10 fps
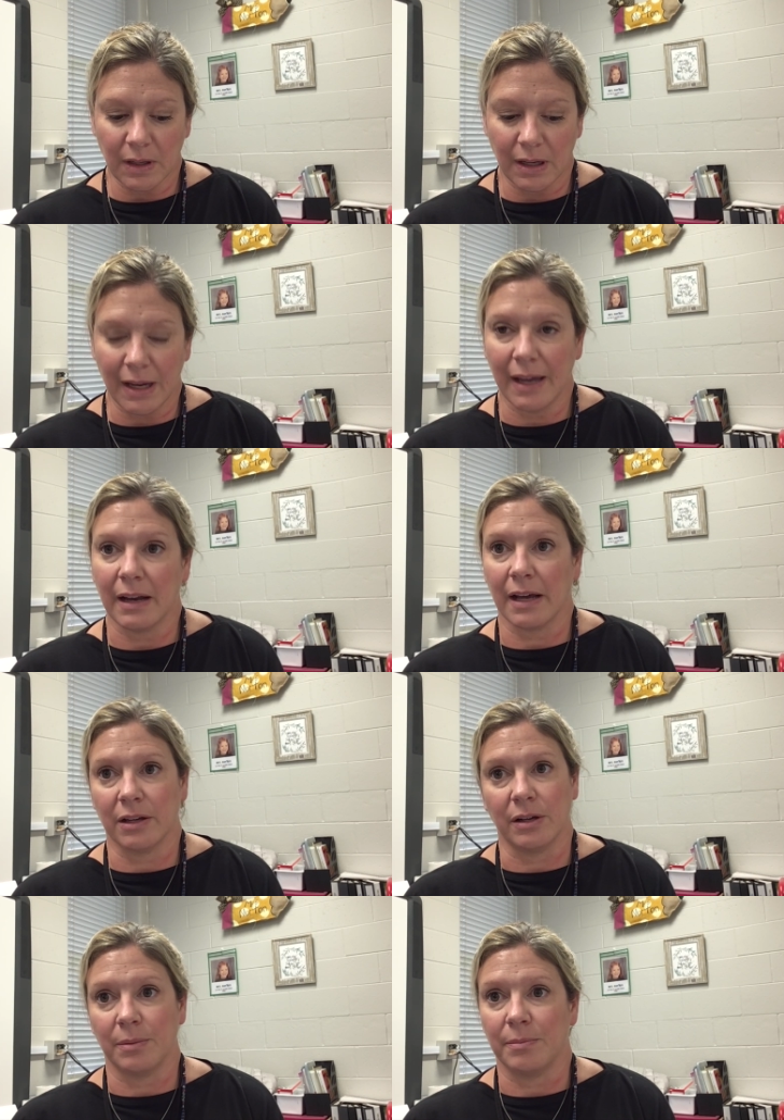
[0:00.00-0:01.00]
And I
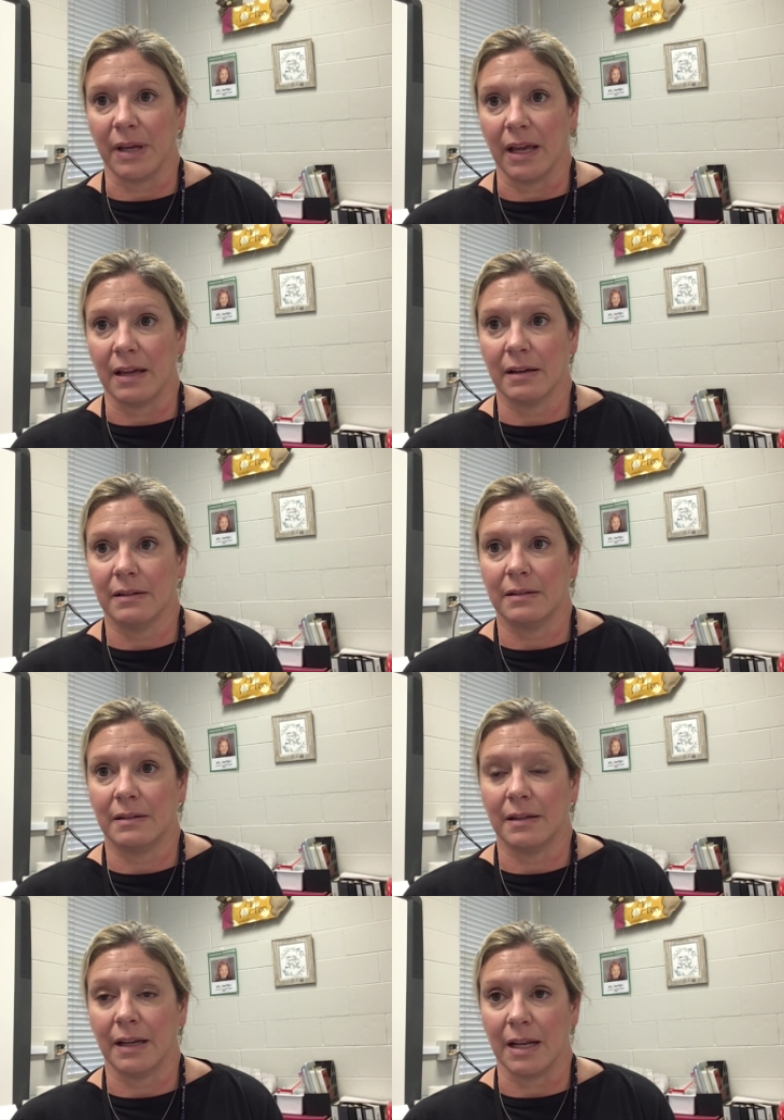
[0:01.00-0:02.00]
couldn't be
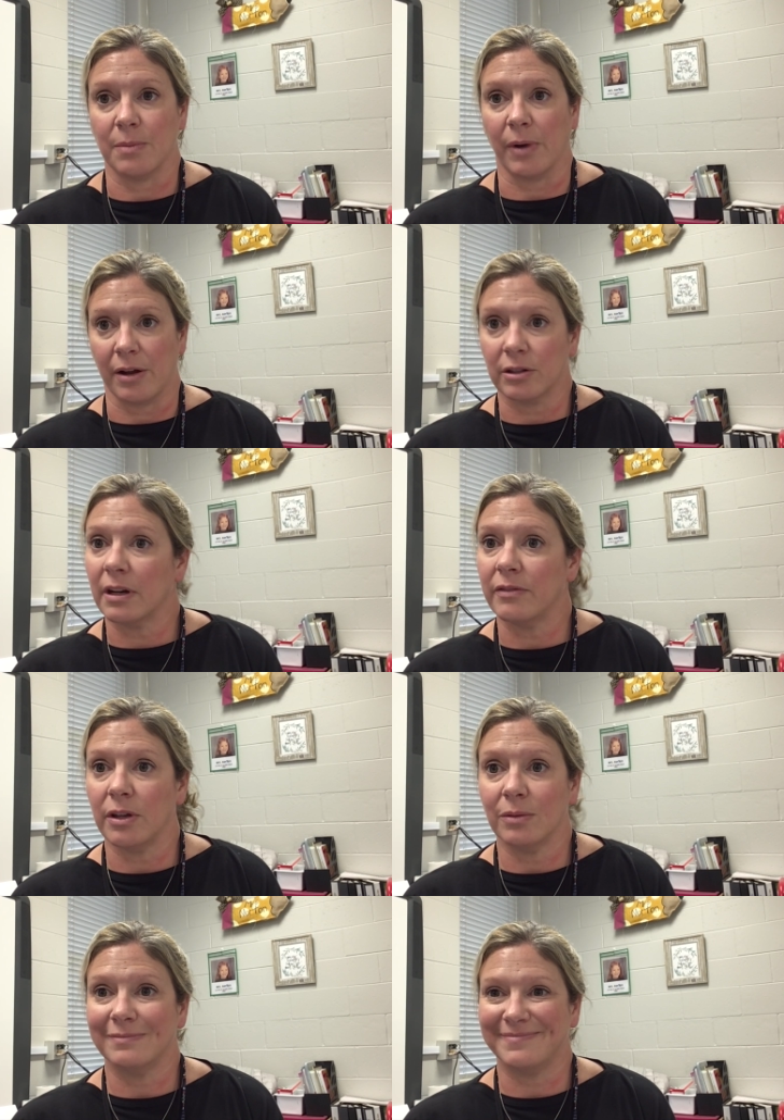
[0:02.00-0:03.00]
any prouder of you.
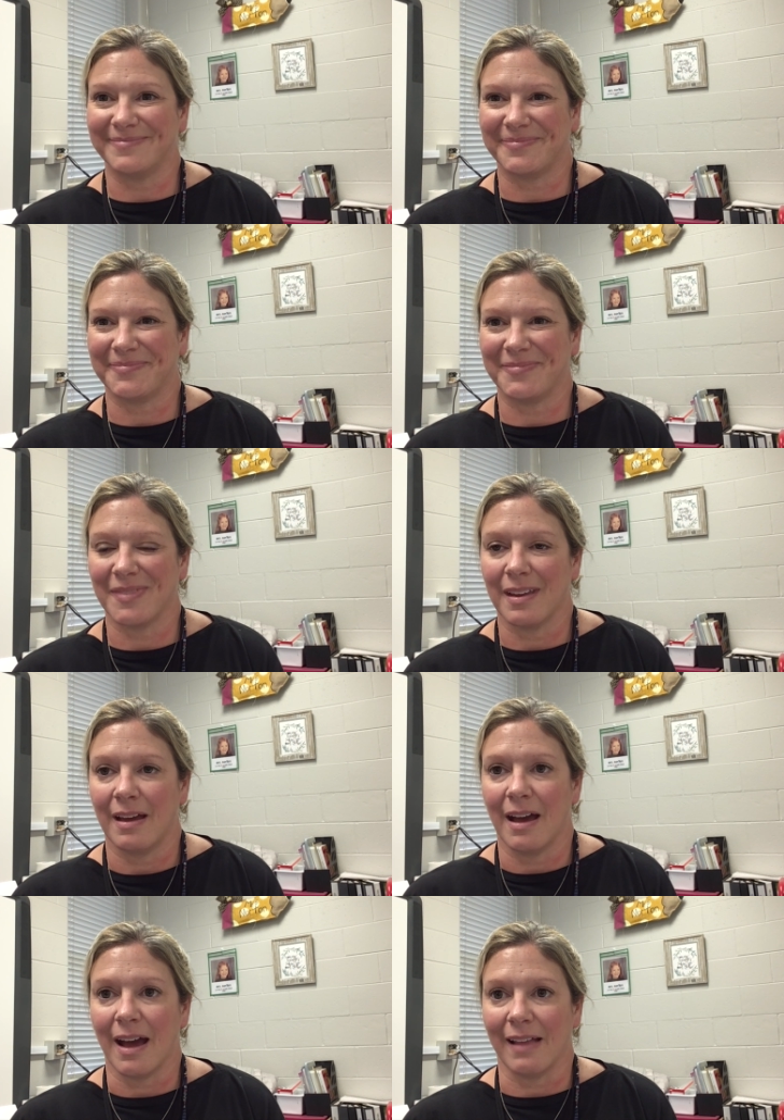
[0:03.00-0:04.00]

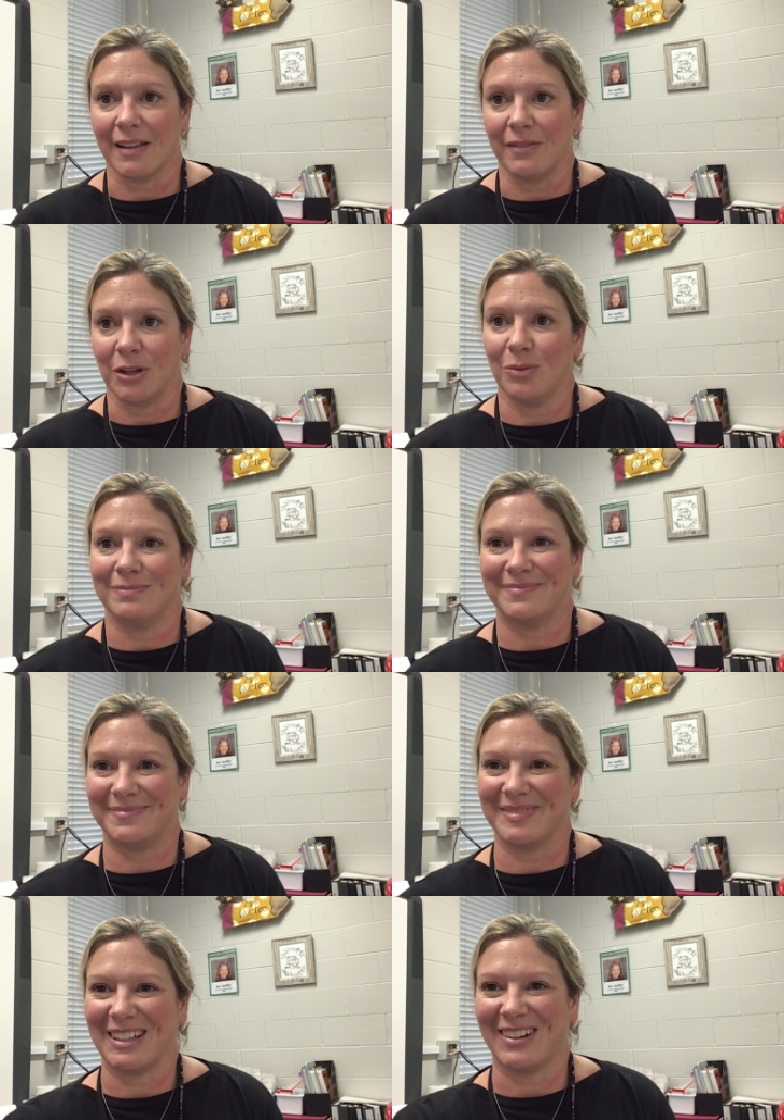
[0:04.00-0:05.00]
I love you.
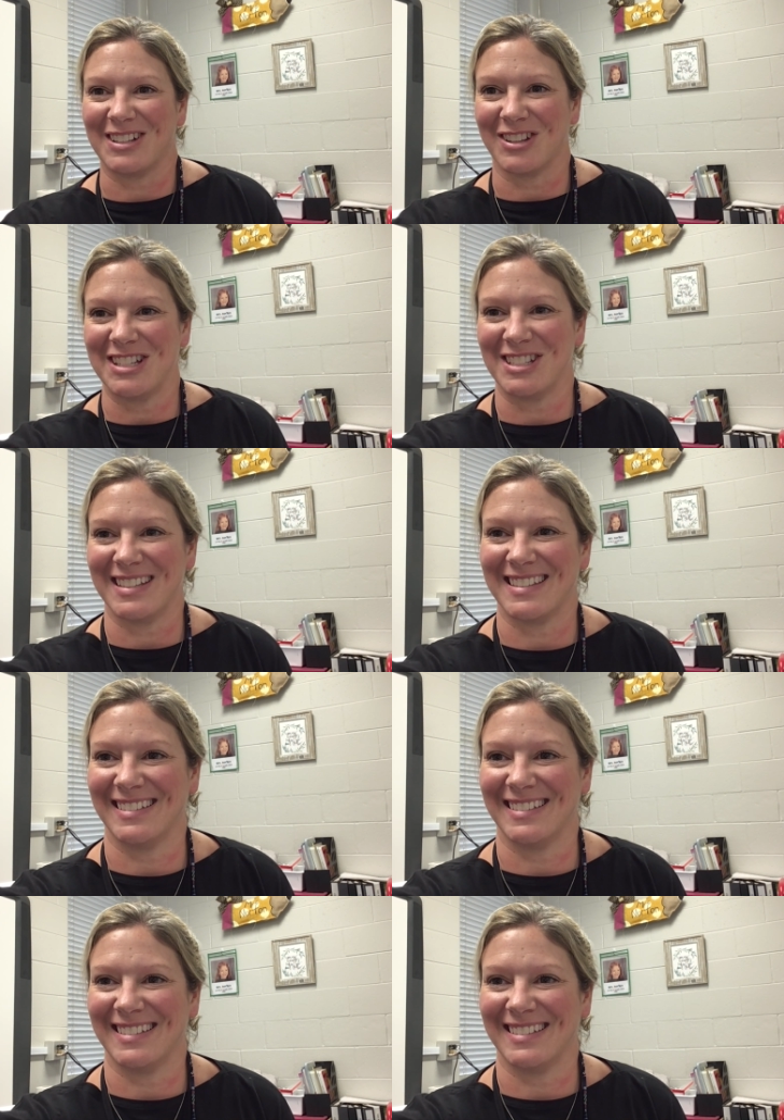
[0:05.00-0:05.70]
Congratulations.